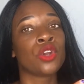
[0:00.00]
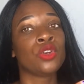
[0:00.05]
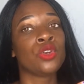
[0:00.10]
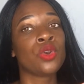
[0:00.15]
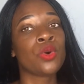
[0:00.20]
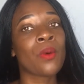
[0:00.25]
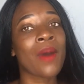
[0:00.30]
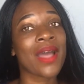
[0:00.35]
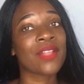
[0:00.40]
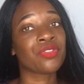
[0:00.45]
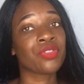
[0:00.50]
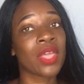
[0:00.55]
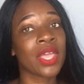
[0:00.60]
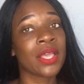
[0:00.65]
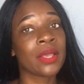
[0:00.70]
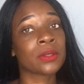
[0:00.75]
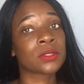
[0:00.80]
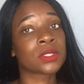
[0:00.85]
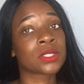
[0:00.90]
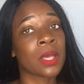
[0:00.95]
Do I
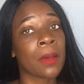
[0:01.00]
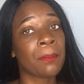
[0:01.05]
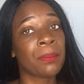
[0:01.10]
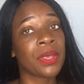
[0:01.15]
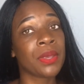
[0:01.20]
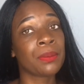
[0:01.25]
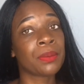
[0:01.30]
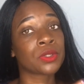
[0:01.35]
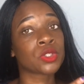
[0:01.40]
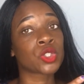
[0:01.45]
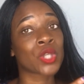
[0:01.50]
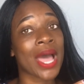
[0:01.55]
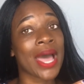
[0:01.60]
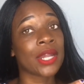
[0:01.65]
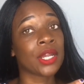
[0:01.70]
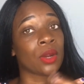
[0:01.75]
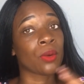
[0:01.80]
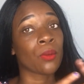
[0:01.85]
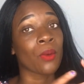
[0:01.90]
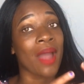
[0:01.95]
think some people
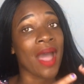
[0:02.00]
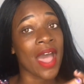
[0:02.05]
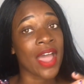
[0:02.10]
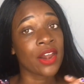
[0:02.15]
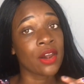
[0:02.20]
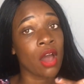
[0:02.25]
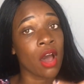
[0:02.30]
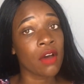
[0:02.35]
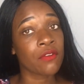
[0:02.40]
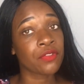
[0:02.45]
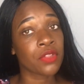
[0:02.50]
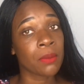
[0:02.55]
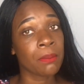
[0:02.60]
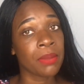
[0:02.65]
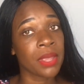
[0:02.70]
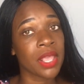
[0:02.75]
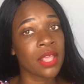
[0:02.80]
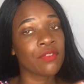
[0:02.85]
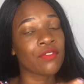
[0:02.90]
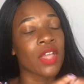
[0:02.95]
tried to ride off the
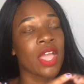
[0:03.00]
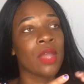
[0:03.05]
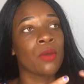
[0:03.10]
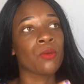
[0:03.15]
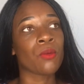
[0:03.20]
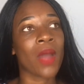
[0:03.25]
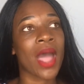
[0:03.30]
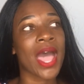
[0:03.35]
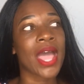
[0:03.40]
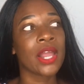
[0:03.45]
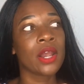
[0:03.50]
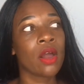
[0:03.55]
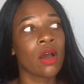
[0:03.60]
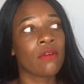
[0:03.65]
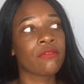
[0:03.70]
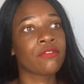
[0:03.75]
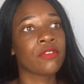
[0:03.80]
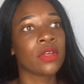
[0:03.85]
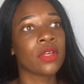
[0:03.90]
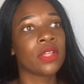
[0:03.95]
beef and ride
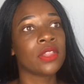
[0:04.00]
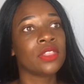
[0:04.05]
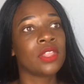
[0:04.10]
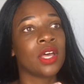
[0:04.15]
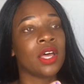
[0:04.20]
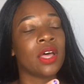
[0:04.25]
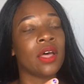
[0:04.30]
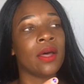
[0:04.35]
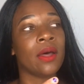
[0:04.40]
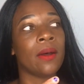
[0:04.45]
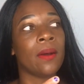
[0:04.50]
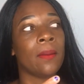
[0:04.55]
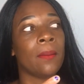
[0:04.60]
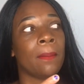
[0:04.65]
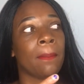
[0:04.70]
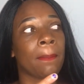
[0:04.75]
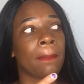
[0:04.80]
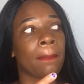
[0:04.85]
off the